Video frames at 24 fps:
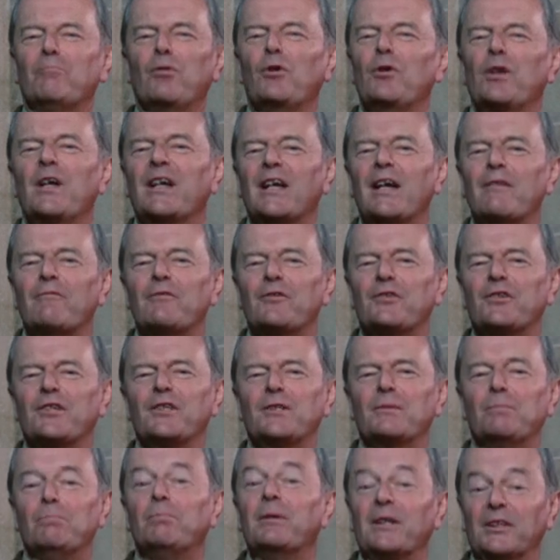pulling everything
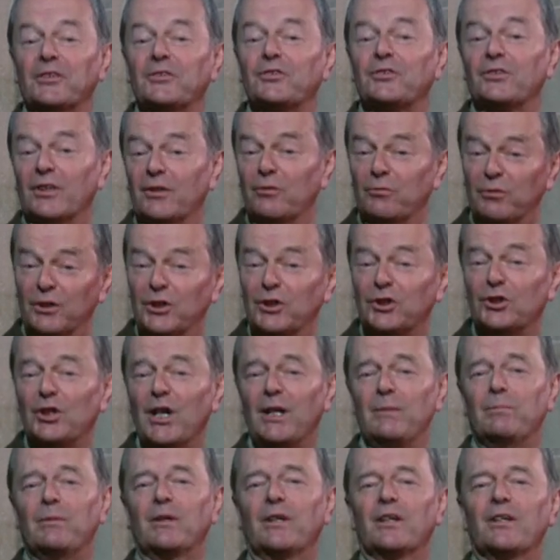to bits and
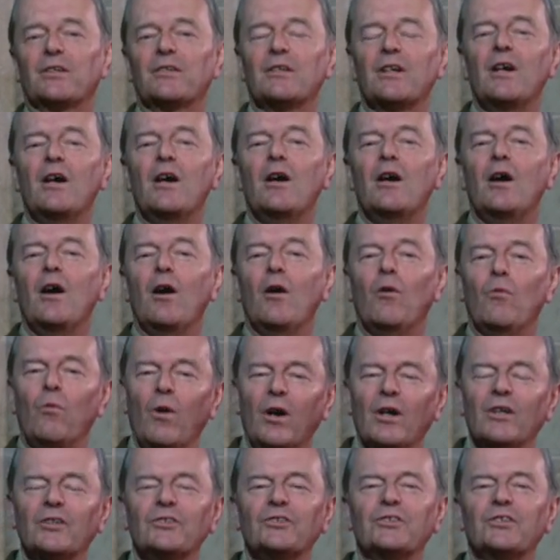reshaping it,
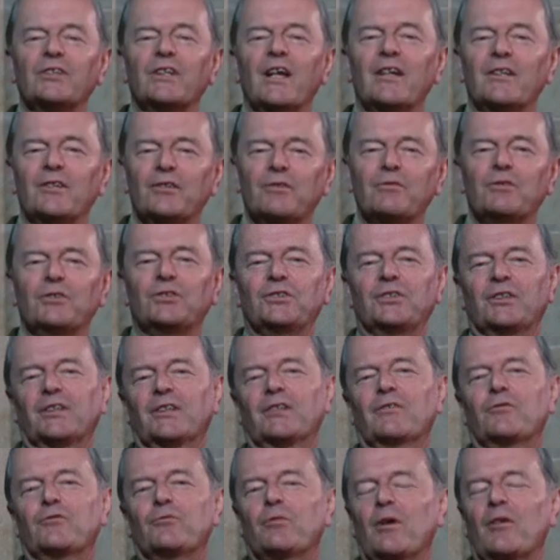was characteristic
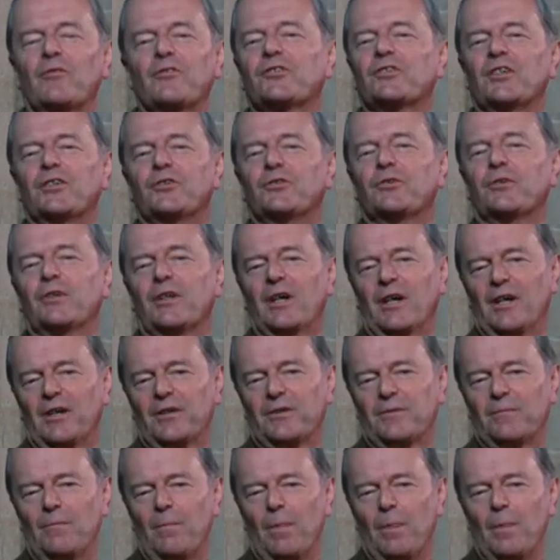of 12th century art,
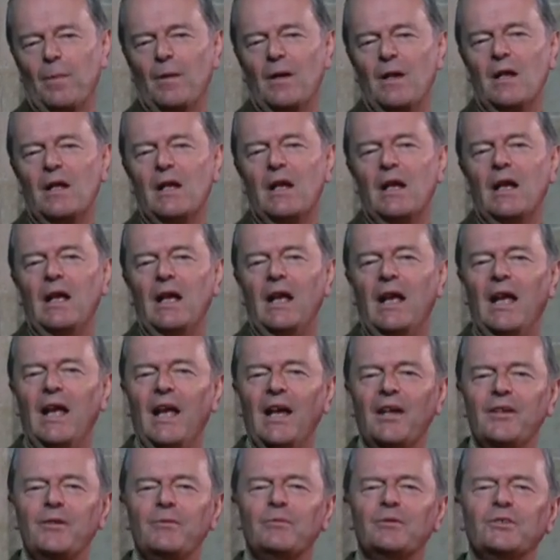
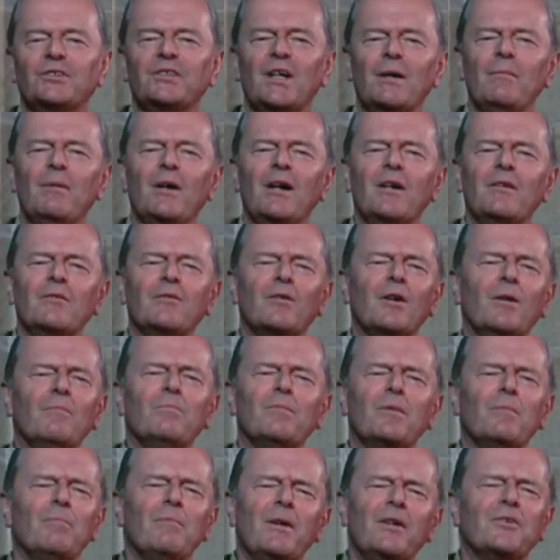and was somehow
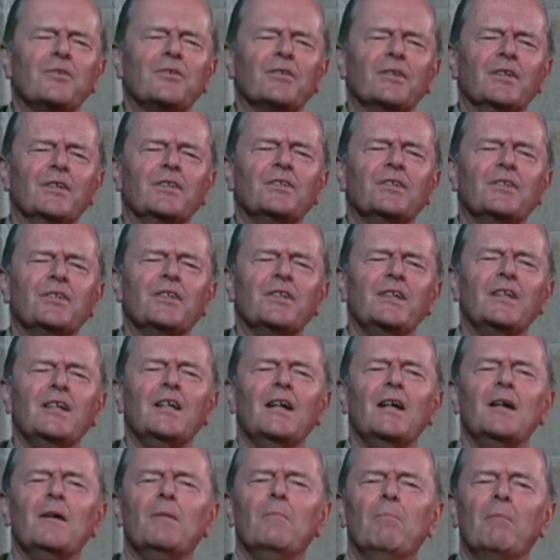complementary to the
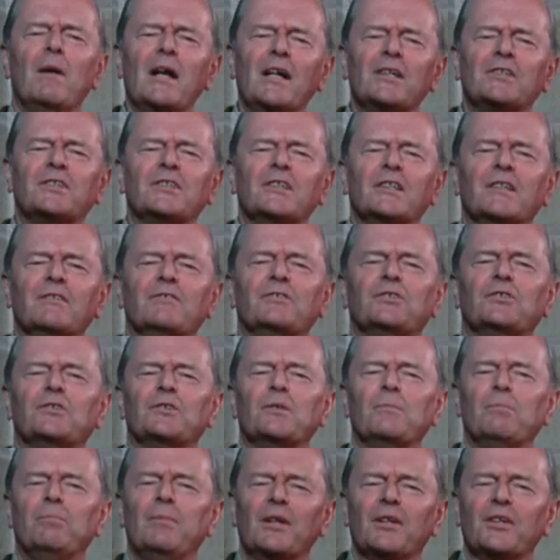massive
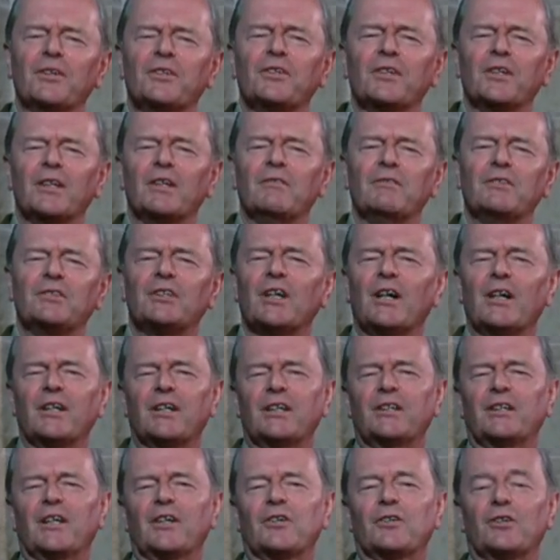stability of its
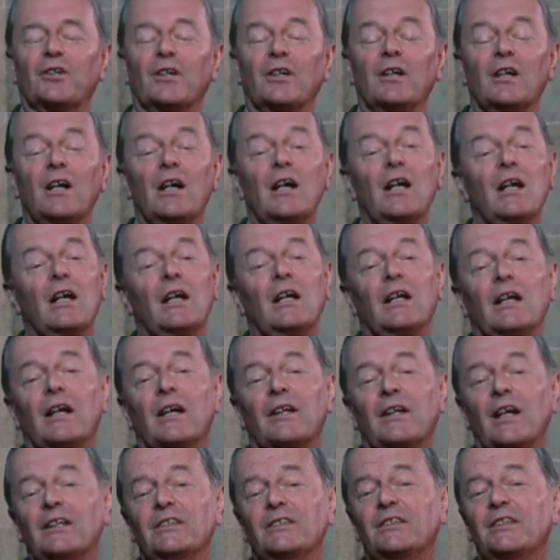architecture.
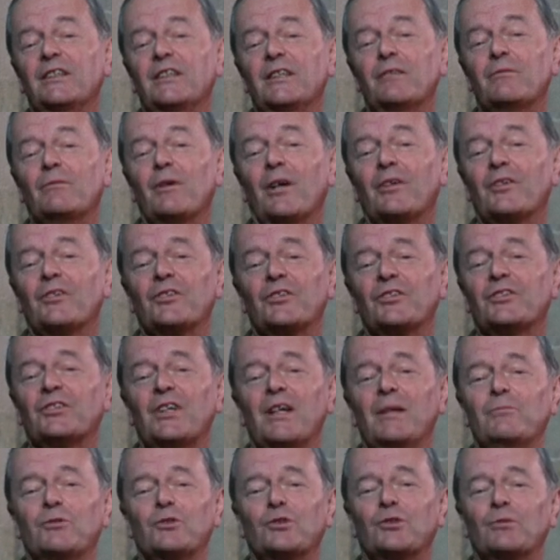And I see rather the
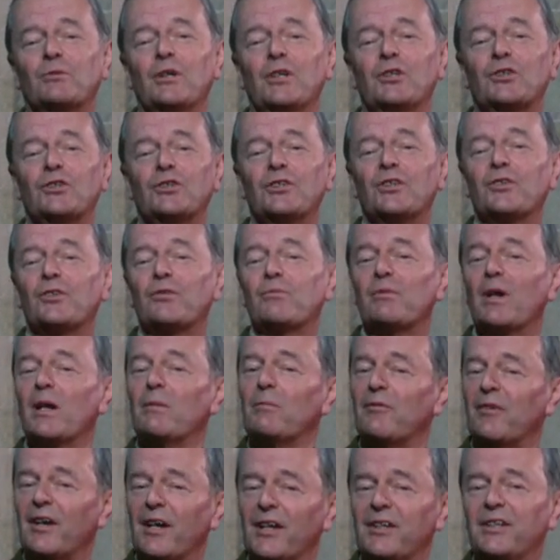same situation in the realm
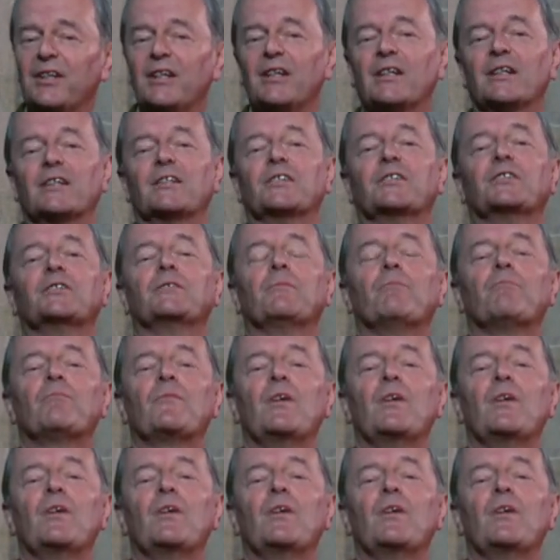of ideas.